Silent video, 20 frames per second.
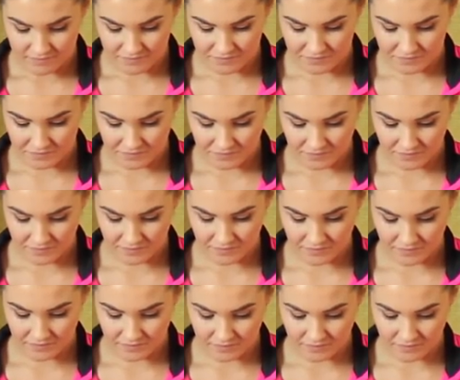
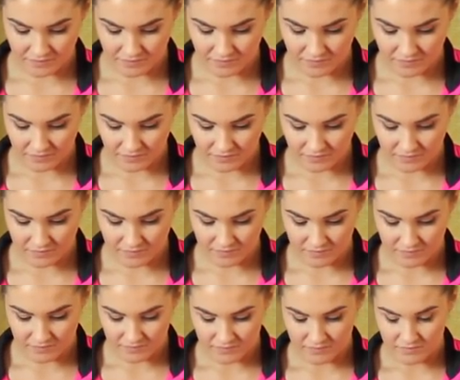
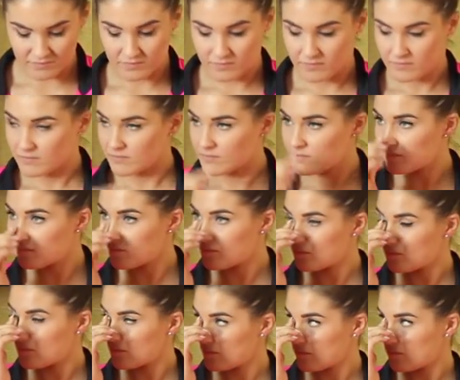
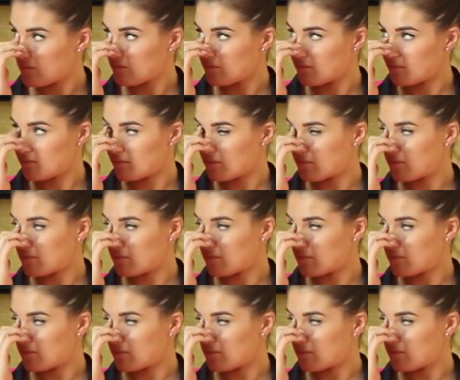[no speech]